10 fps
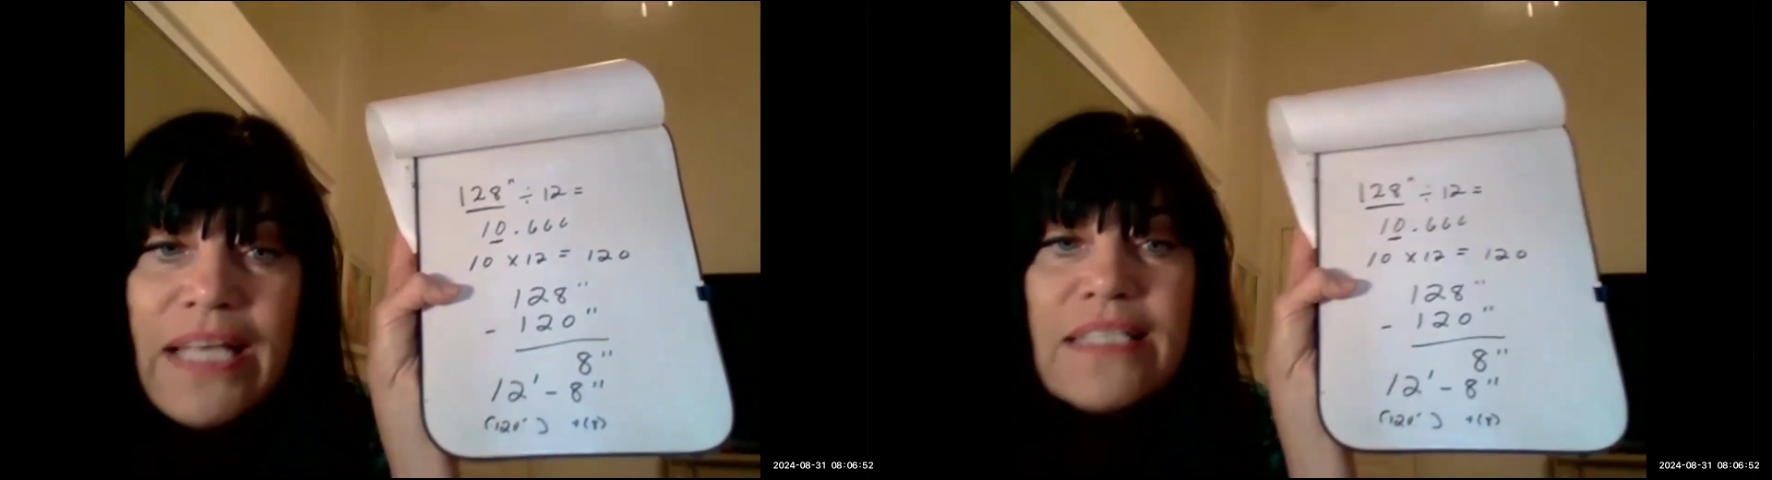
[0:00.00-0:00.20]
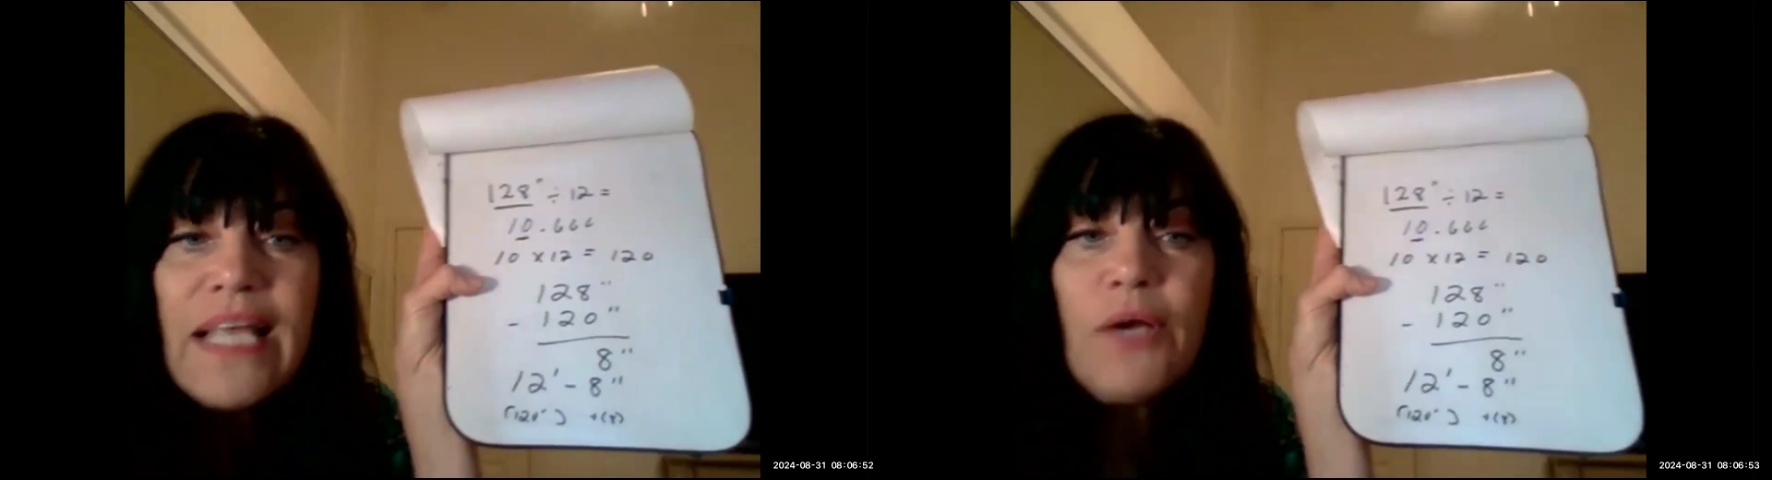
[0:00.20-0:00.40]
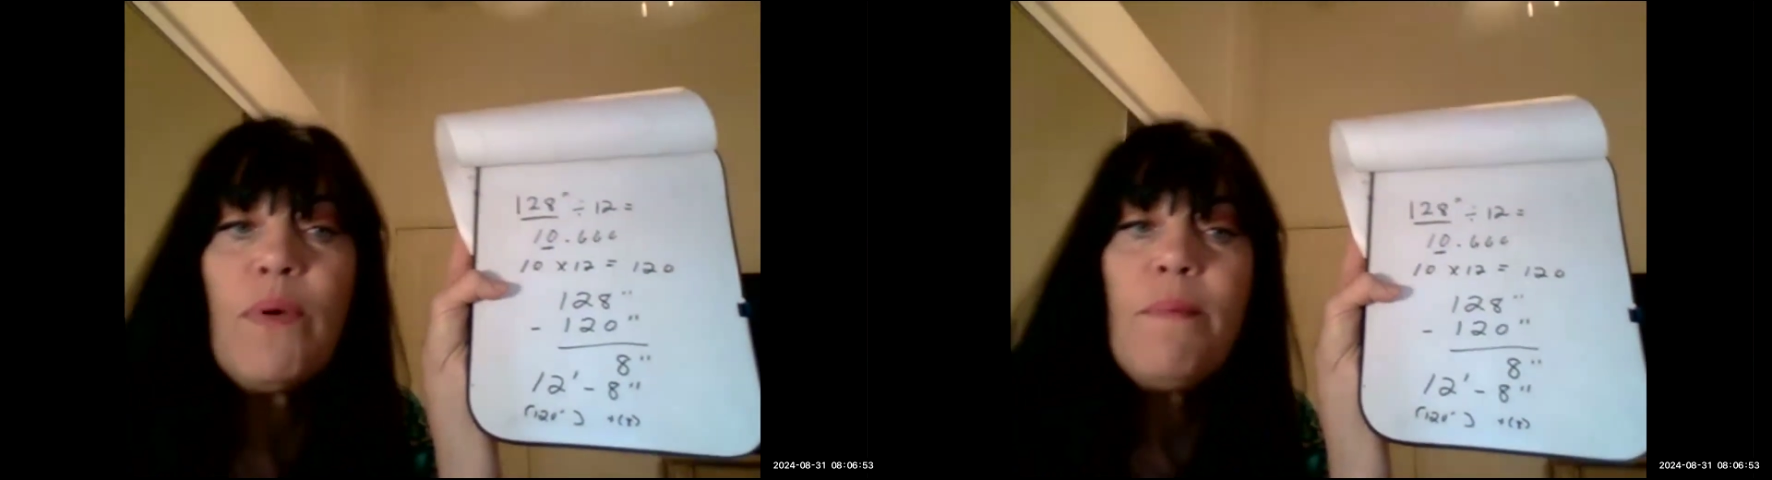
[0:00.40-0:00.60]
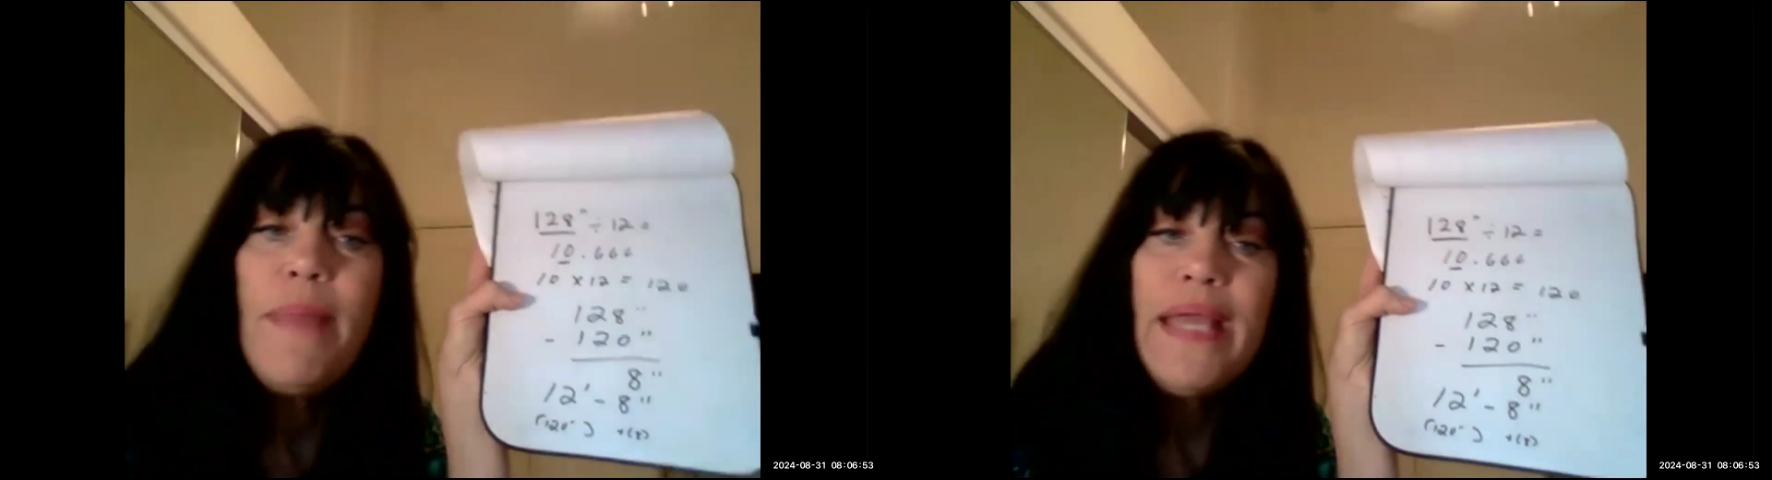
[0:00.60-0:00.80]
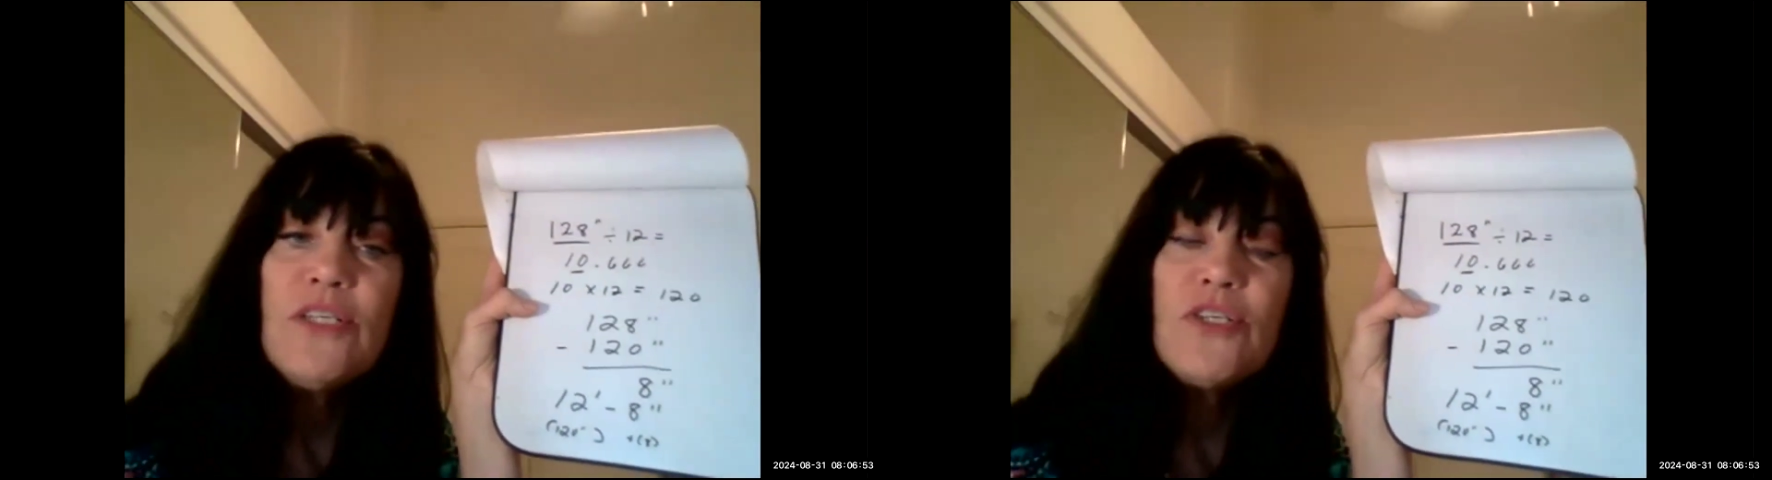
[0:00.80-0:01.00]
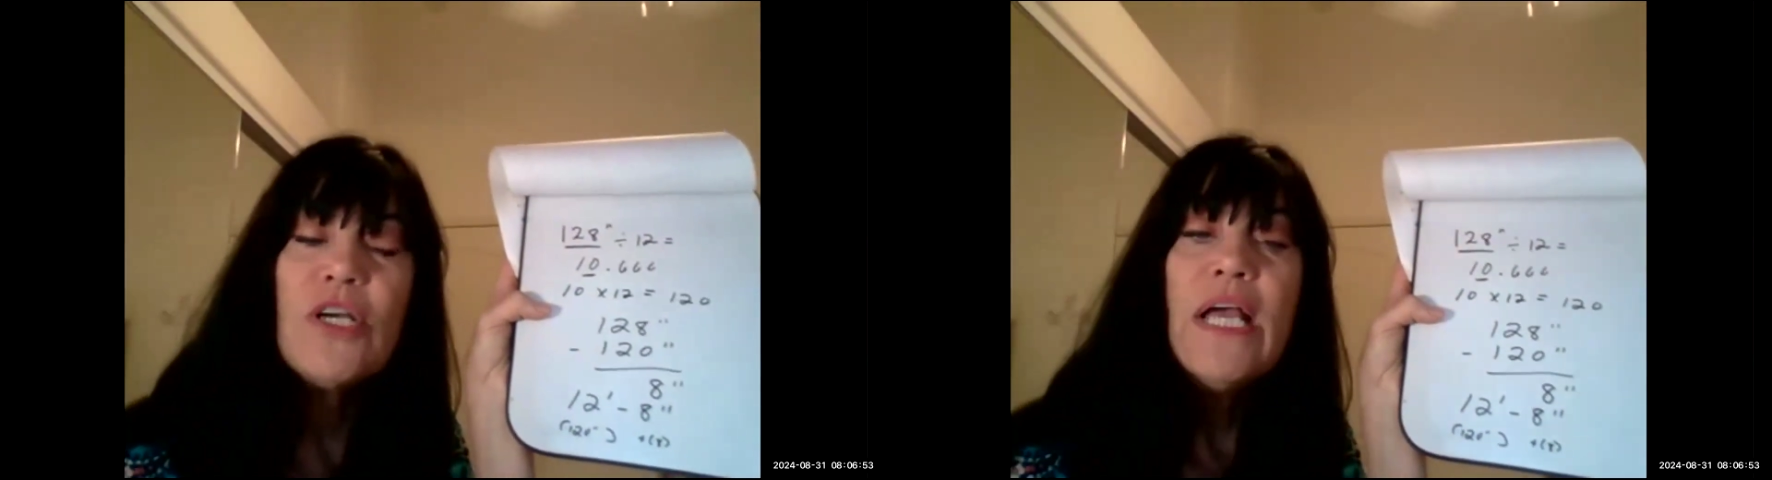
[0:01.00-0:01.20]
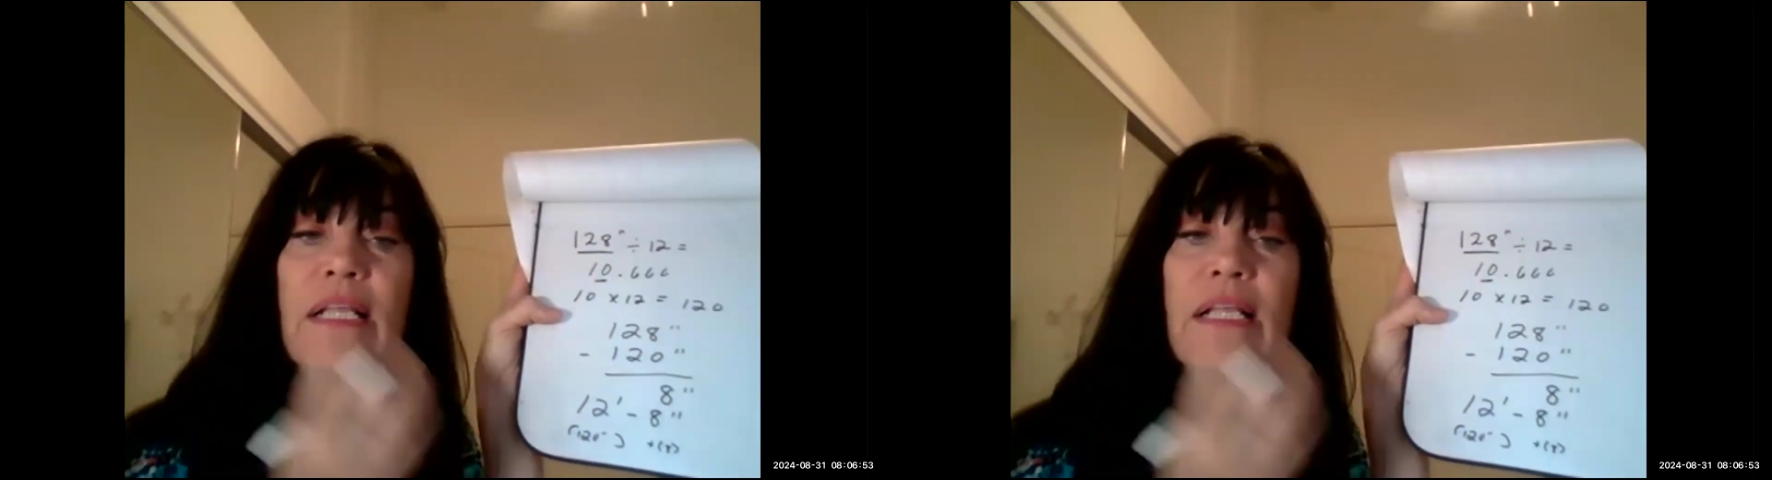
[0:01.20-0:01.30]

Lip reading: it's like remainder.